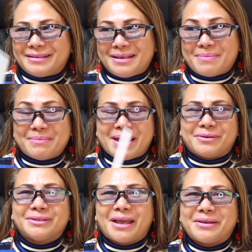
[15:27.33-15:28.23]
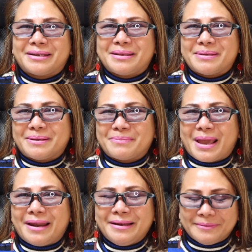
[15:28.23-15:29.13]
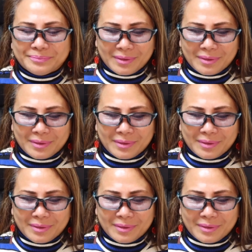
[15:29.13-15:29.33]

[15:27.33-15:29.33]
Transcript: Diba? Meron tayong ringing bell.